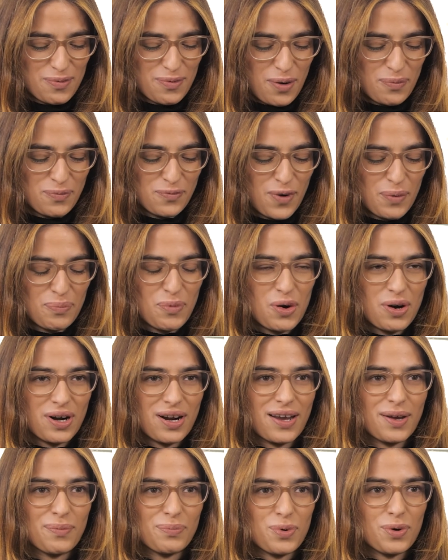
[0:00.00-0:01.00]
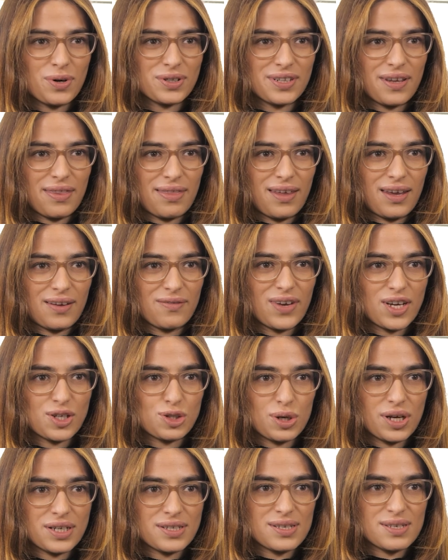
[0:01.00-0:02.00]
one more important thing,
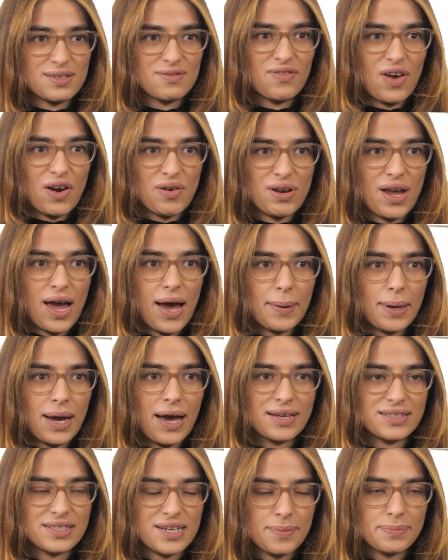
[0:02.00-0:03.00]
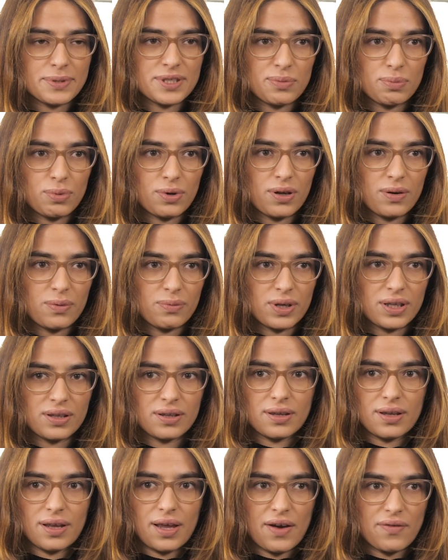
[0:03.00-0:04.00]
Victrex is very adaptable with
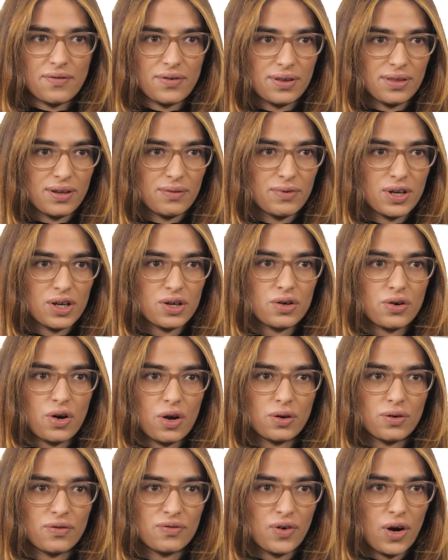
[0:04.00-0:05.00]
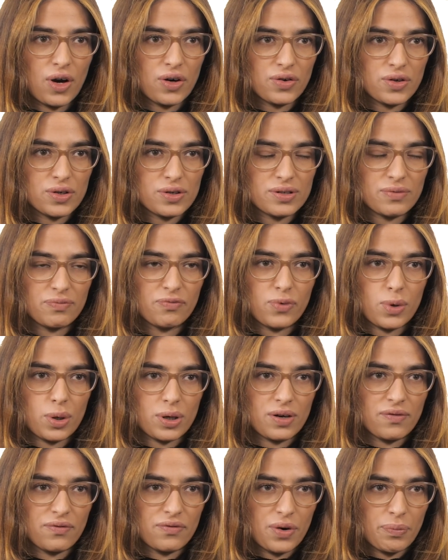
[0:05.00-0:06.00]
everything with coronavirus and
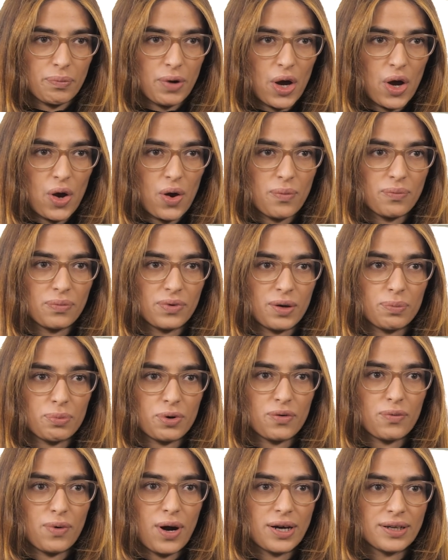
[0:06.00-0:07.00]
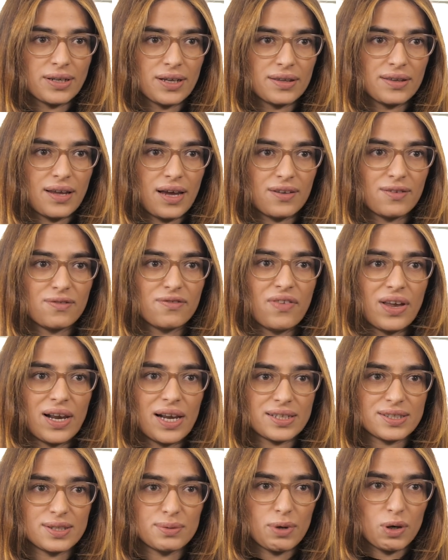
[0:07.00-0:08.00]
working from home. They provided that
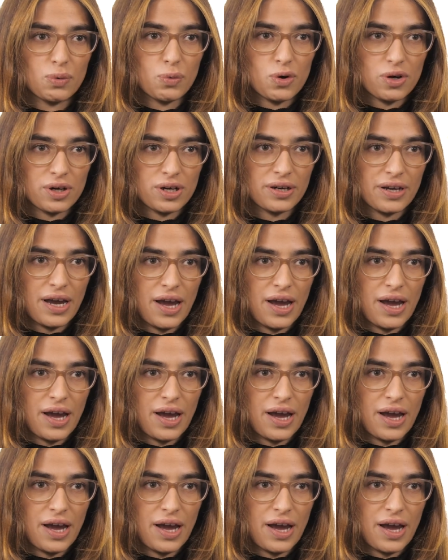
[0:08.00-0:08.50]
flexible working